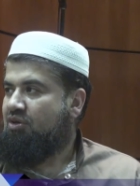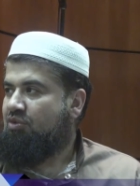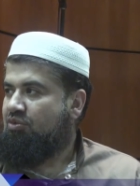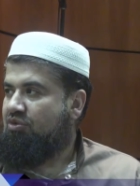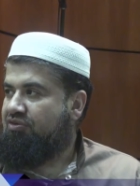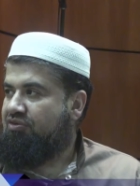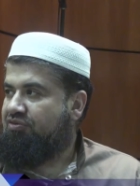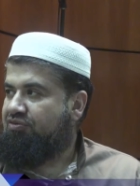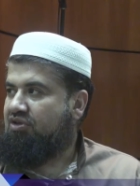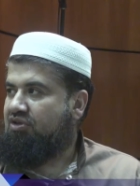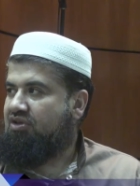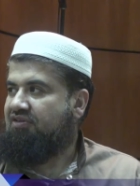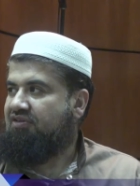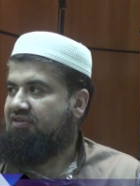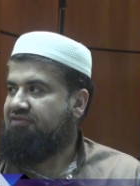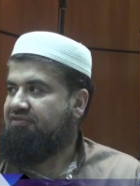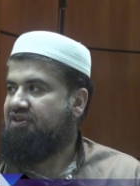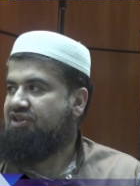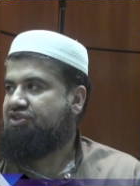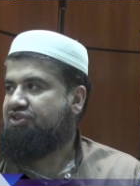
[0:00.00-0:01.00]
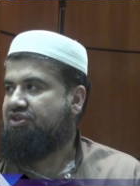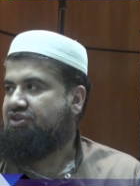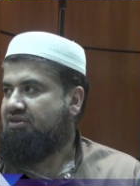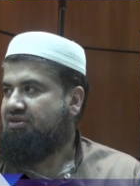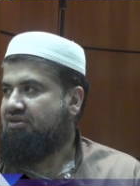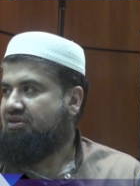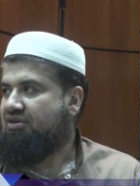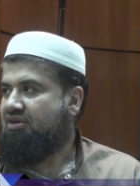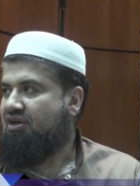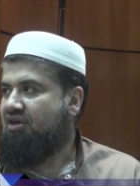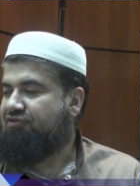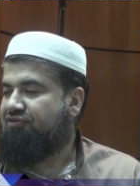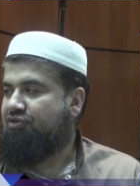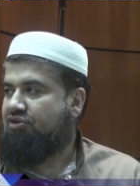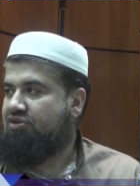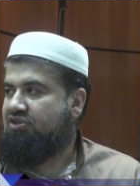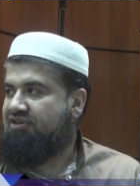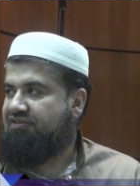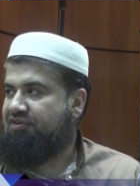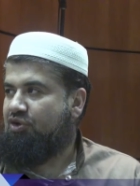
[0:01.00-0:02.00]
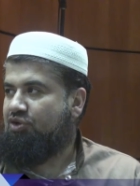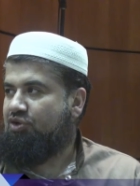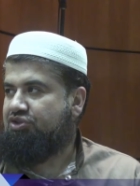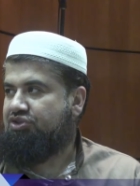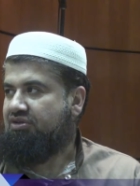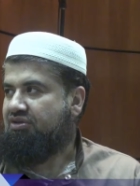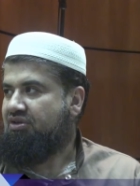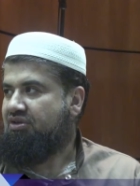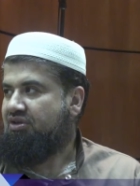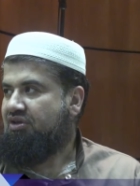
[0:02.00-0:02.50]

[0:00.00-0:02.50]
with full conviction and full devotion,